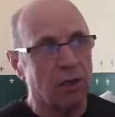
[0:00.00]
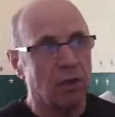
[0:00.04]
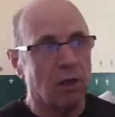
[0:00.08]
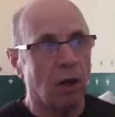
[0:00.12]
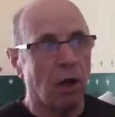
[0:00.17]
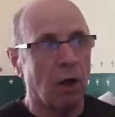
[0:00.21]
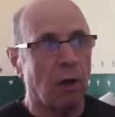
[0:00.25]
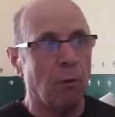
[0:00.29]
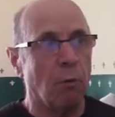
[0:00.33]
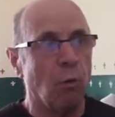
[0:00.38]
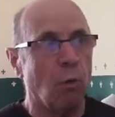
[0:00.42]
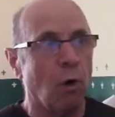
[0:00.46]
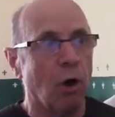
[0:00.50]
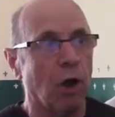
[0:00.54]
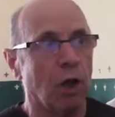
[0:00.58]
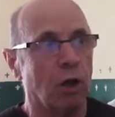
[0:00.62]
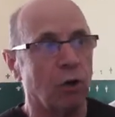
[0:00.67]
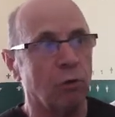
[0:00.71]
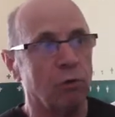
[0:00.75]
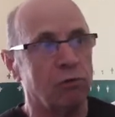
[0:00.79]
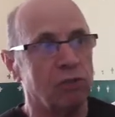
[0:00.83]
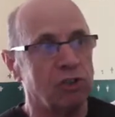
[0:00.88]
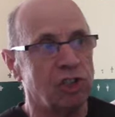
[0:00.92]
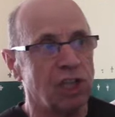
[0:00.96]

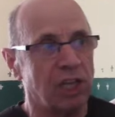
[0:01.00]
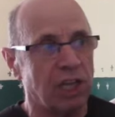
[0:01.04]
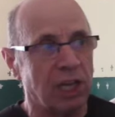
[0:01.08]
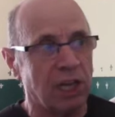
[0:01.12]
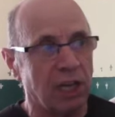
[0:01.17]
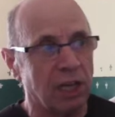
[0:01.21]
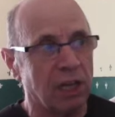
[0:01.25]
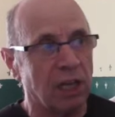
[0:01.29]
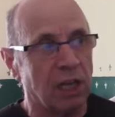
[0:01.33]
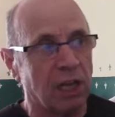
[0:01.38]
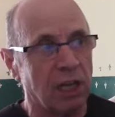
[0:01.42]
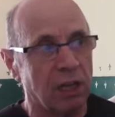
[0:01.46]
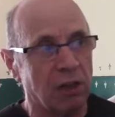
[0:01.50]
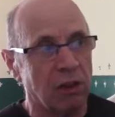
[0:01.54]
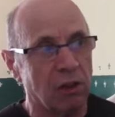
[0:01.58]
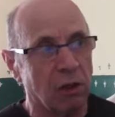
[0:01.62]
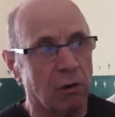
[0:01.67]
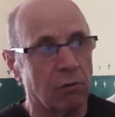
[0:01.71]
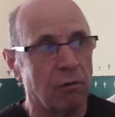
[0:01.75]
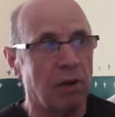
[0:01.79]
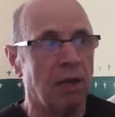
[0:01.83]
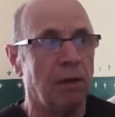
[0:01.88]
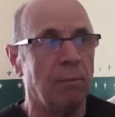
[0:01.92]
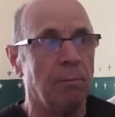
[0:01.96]
wild gene in the
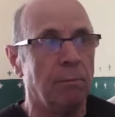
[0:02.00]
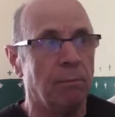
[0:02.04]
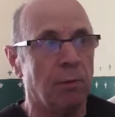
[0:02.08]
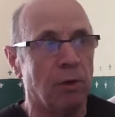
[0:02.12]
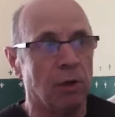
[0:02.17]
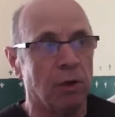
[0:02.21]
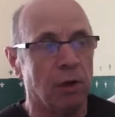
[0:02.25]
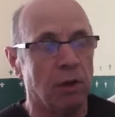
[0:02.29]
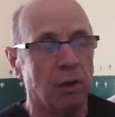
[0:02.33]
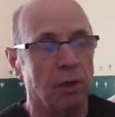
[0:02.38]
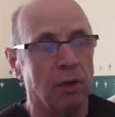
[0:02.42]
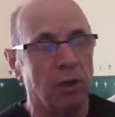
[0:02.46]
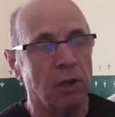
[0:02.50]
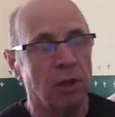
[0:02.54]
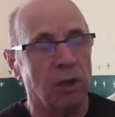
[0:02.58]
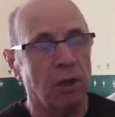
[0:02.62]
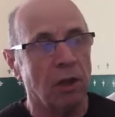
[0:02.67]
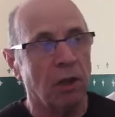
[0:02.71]
green bird